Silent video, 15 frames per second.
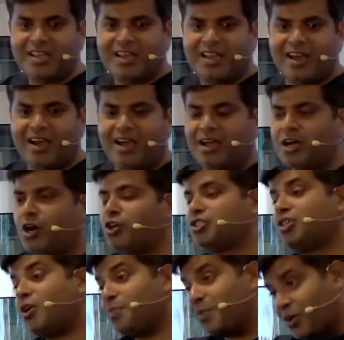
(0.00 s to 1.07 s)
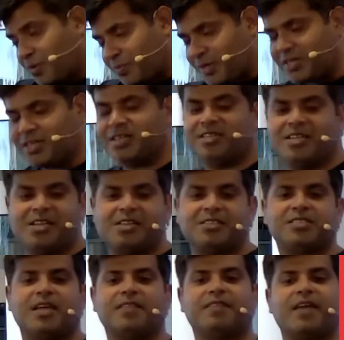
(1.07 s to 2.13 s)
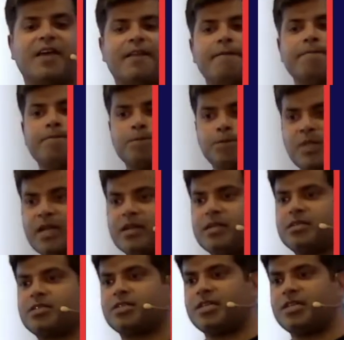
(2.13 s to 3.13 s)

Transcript: or shopping of ingredients, and then it